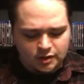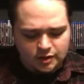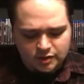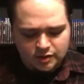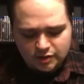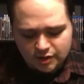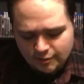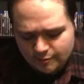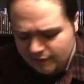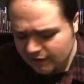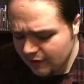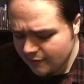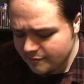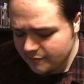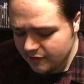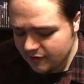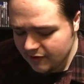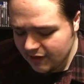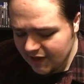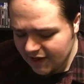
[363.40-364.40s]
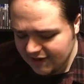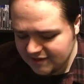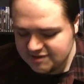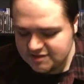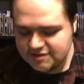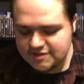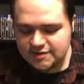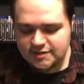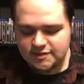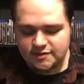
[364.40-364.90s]
Coming up
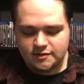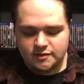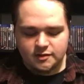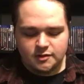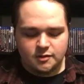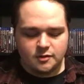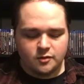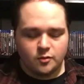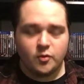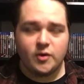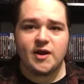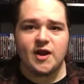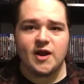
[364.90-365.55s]
next, we